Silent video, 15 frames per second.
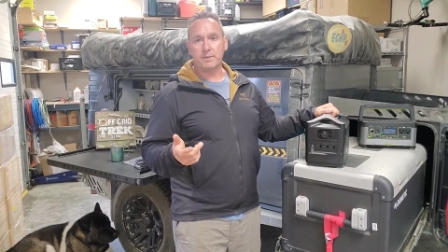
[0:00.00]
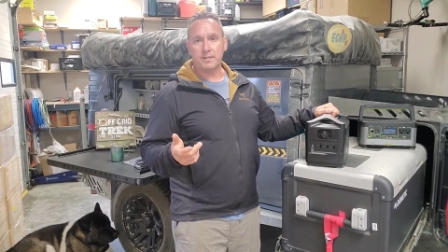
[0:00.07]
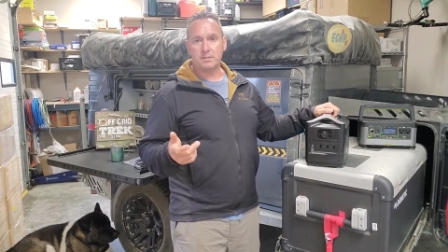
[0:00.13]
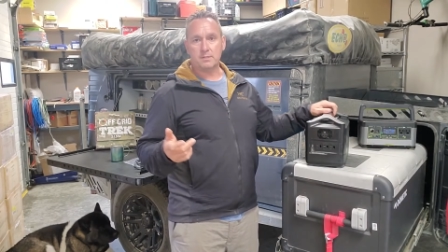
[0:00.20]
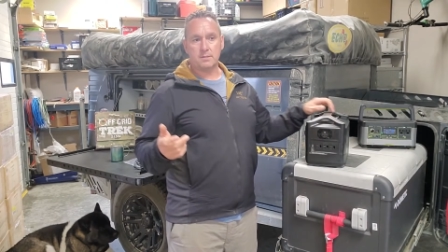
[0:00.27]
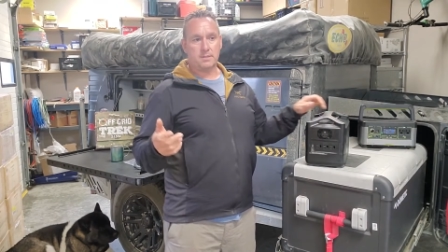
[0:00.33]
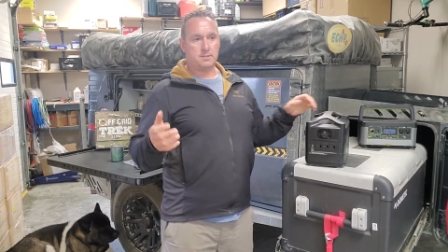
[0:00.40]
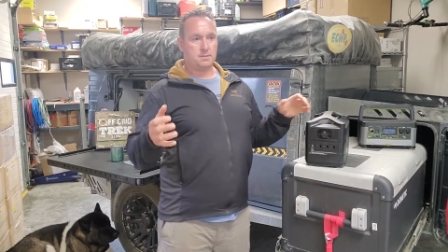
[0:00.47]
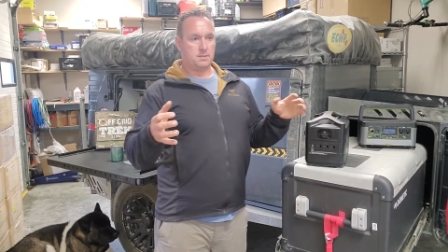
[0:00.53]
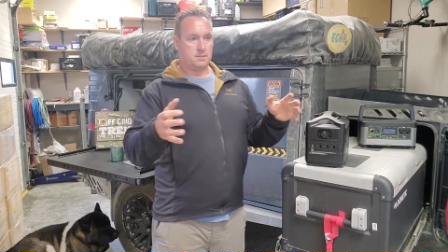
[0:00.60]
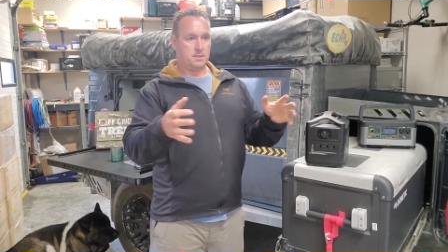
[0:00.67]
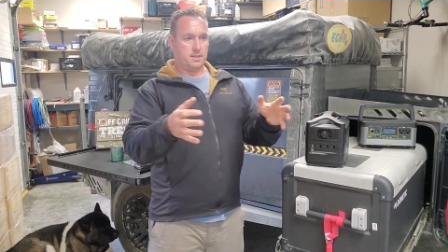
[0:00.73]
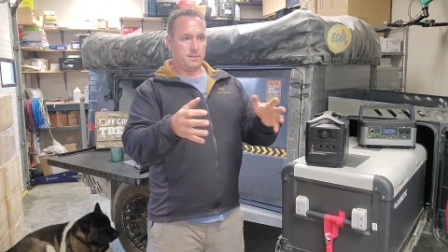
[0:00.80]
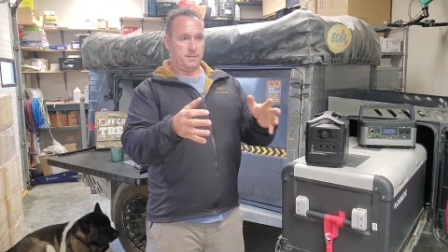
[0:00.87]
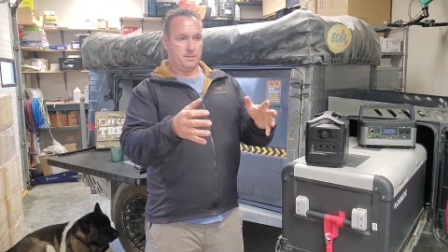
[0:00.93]
It's it's
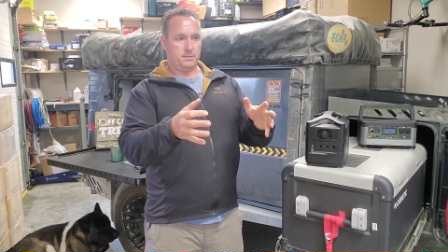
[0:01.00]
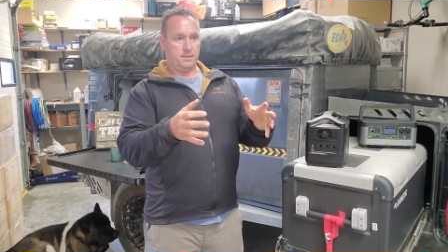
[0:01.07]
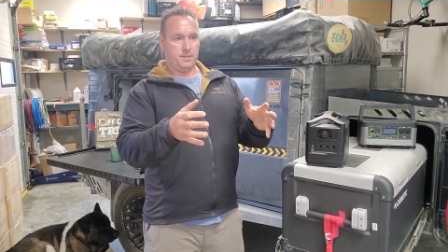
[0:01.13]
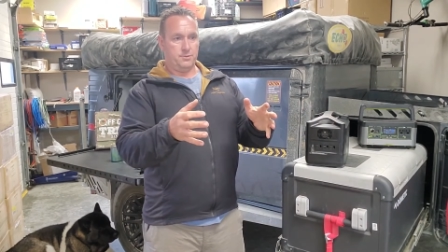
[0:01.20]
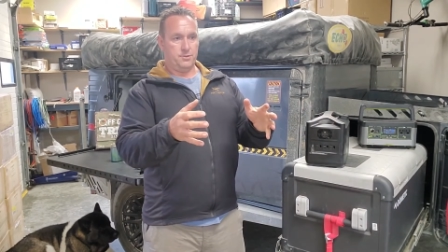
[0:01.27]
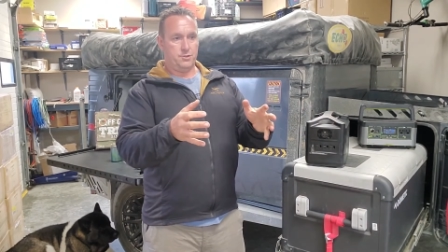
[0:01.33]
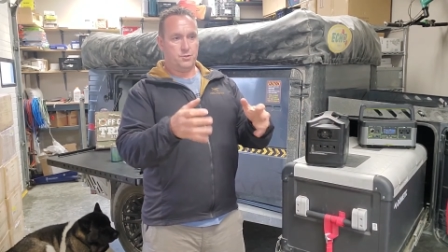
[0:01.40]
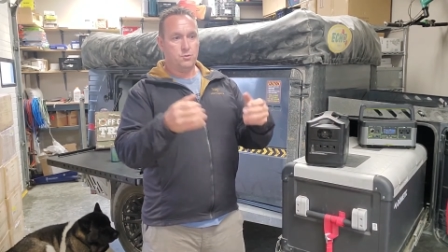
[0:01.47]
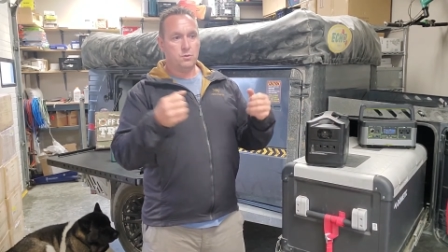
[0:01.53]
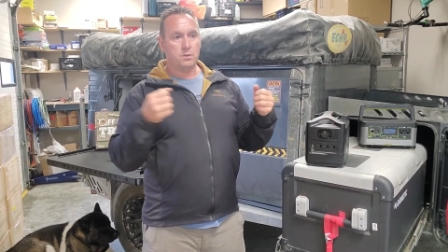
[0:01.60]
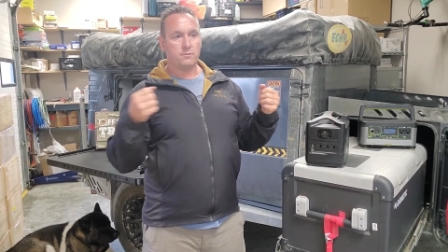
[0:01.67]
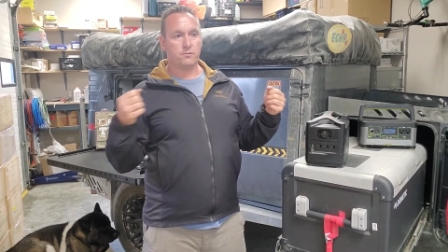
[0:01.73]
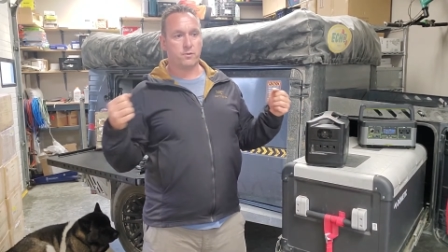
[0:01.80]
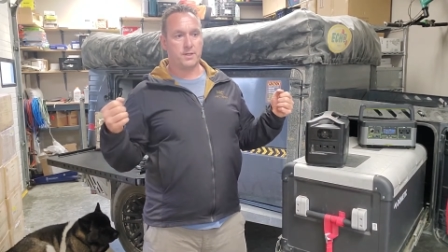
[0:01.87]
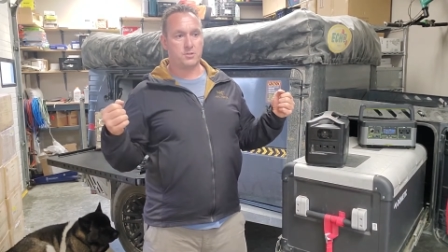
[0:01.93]
got a, a dual
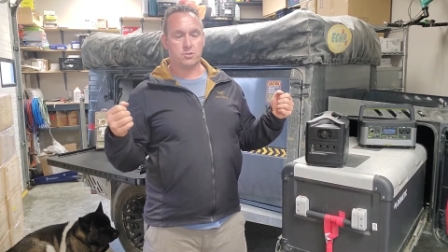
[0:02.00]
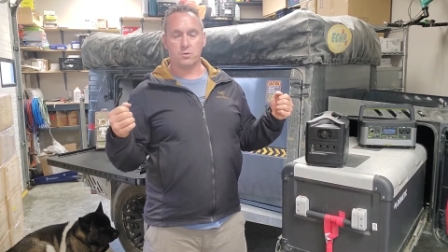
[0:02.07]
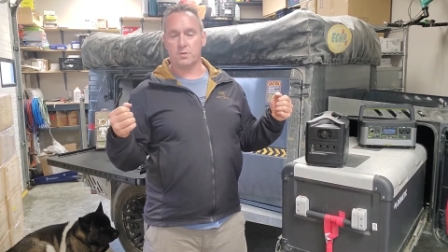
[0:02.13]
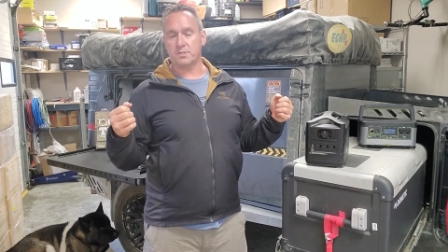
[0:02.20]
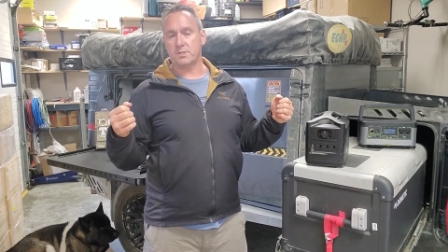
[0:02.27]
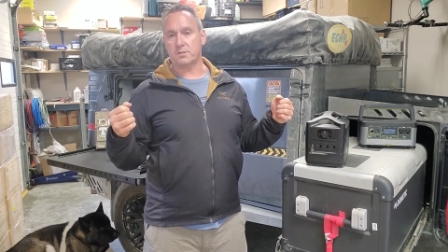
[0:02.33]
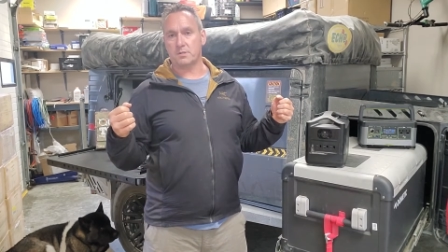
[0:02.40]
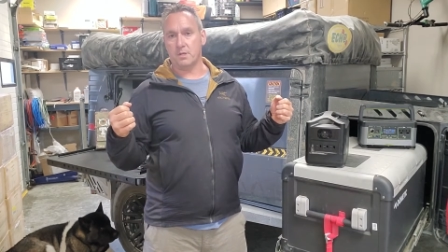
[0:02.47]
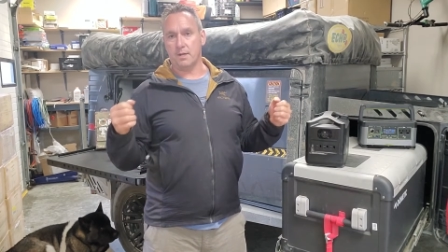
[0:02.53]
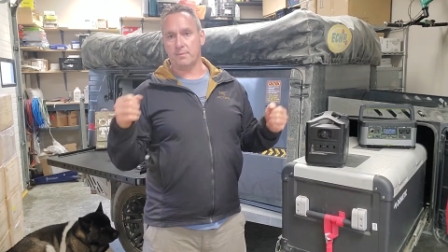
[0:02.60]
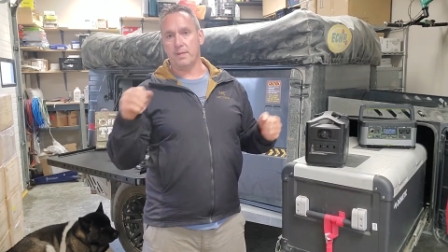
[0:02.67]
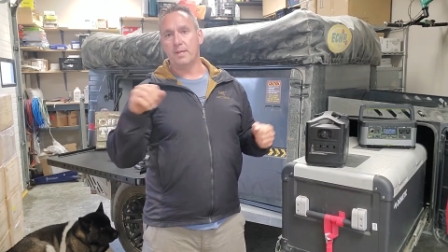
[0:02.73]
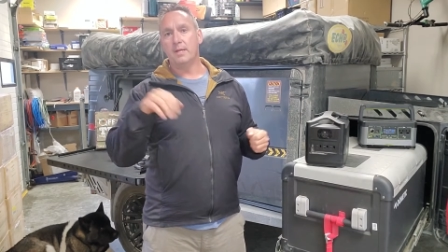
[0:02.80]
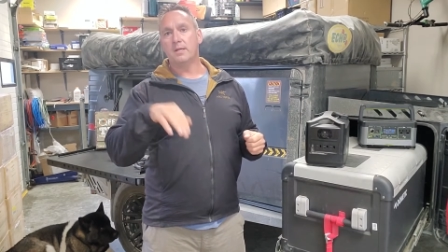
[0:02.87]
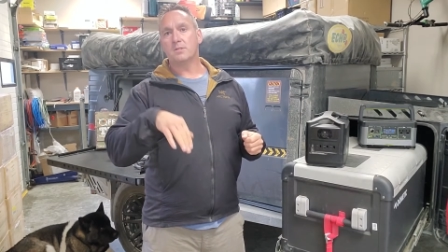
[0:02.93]
French doors at the
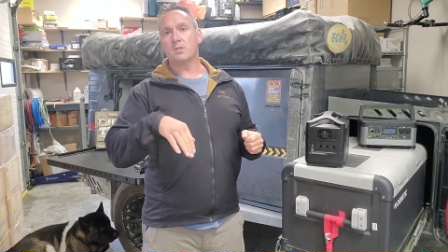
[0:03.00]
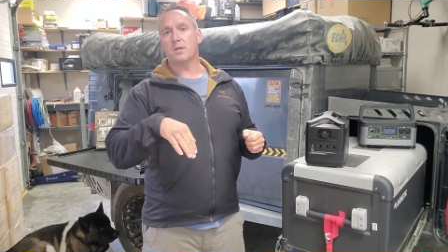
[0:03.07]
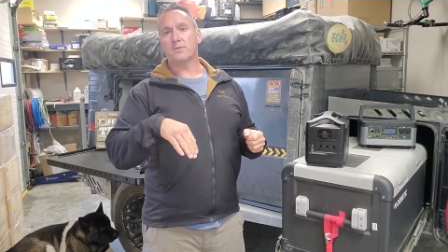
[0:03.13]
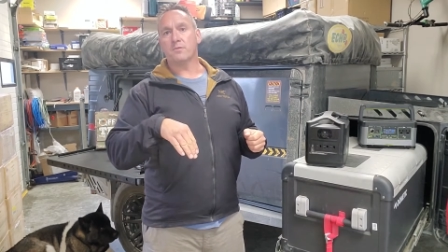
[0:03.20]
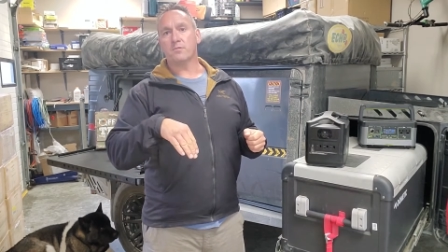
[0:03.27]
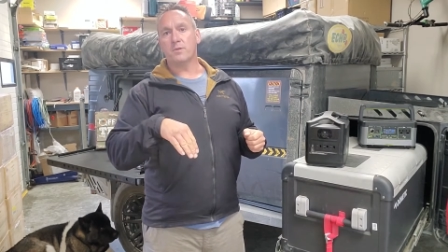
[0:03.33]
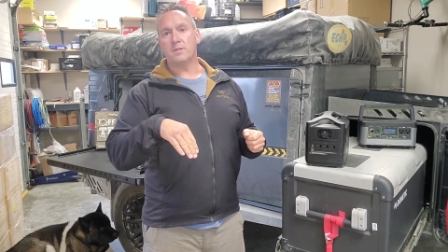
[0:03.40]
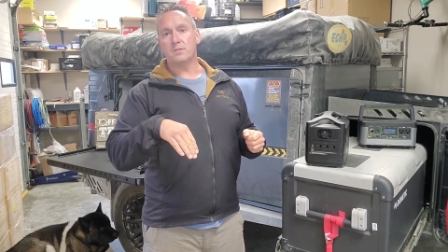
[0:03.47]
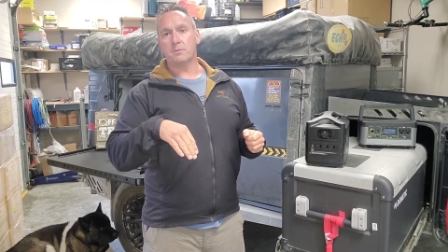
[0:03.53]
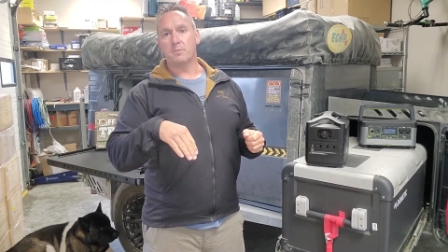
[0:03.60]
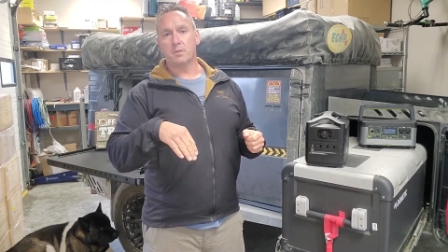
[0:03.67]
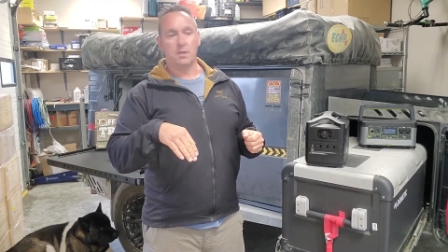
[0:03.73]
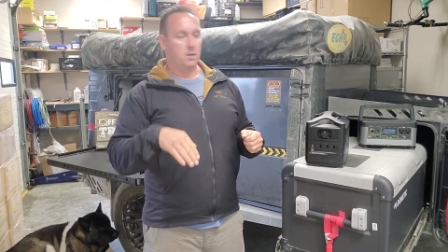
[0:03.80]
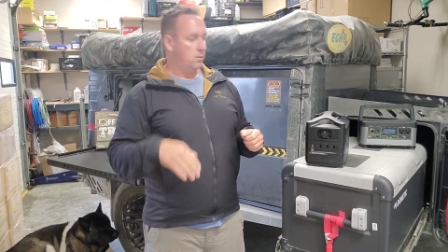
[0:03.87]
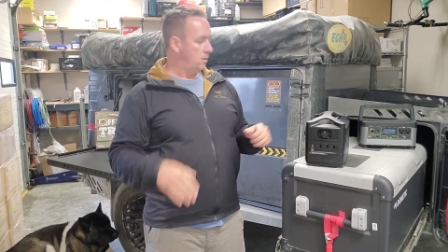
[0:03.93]
top. It's got the freezer
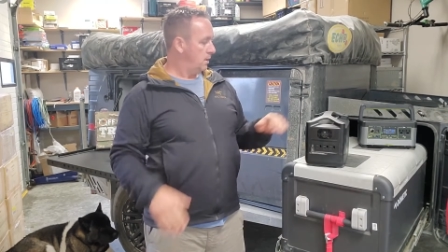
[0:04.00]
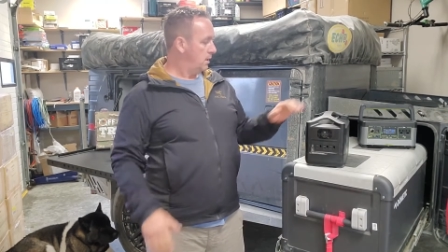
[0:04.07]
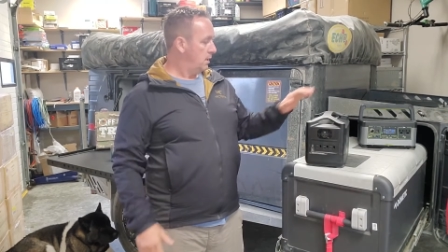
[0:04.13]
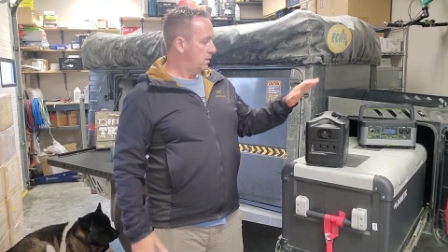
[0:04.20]
below